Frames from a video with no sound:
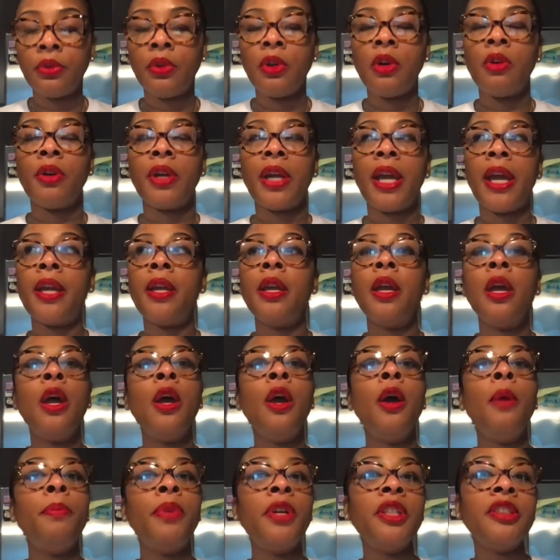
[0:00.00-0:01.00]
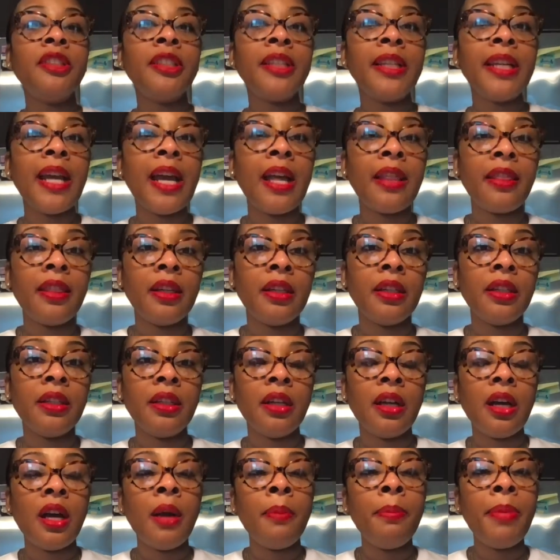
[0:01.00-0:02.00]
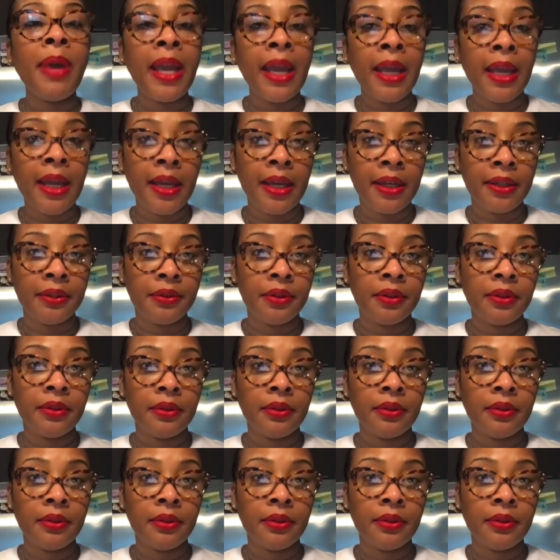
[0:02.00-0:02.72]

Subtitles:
okay, put together a band,